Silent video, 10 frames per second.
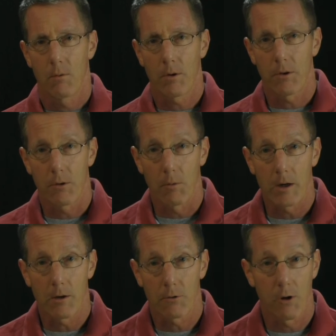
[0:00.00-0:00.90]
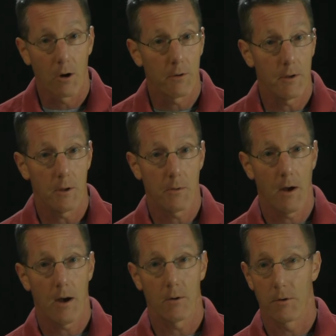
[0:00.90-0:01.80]
Whether the run goes longer than you
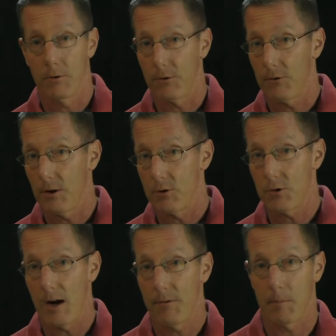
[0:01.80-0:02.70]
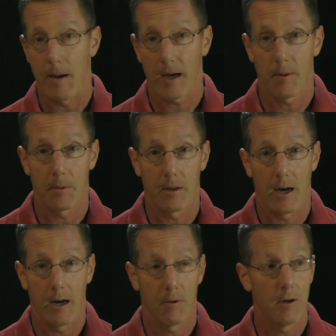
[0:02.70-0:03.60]
thought, or there's a sudden traffic backup on the
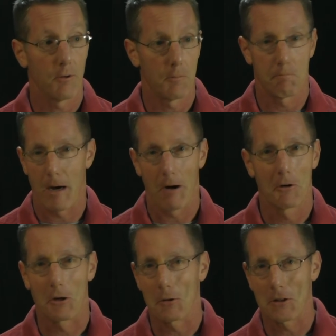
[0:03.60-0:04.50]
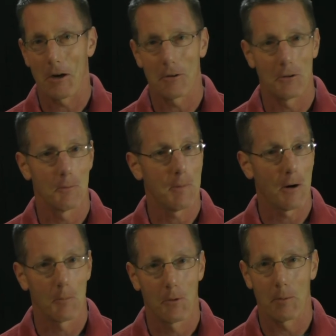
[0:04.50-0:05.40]
highway, or the power goes out in your
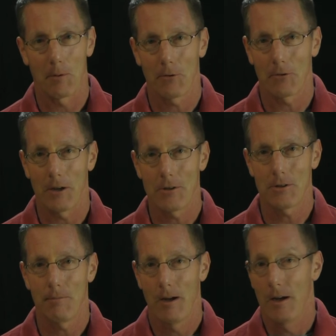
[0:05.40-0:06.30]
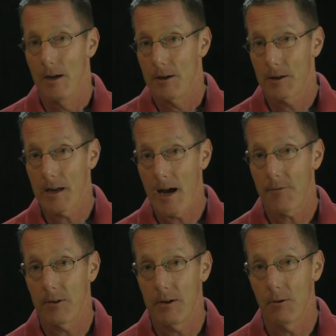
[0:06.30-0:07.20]
PowerPoint presentation, you're going to
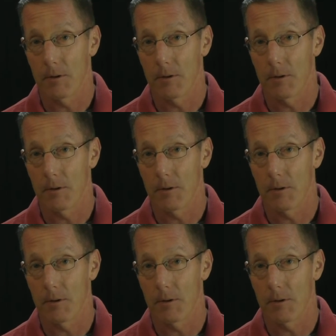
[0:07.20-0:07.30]
have to deal with